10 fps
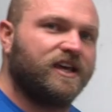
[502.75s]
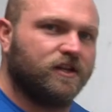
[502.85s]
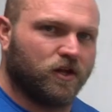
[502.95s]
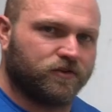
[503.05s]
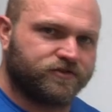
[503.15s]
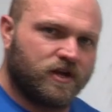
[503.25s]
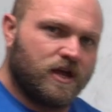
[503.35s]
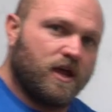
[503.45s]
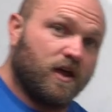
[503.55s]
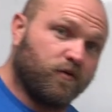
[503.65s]
kilos,
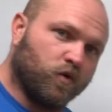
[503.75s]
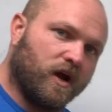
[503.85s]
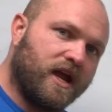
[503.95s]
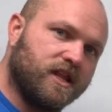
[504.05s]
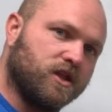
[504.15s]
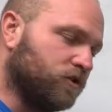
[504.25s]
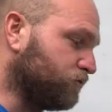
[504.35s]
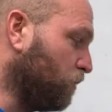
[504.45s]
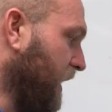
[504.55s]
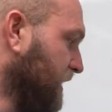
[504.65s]
if we're hitting
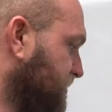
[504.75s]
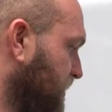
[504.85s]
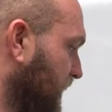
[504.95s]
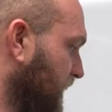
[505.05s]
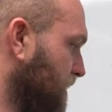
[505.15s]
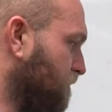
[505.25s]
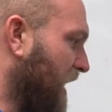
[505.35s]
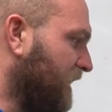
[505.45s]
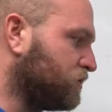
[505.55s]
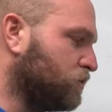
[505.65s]
those weights in the back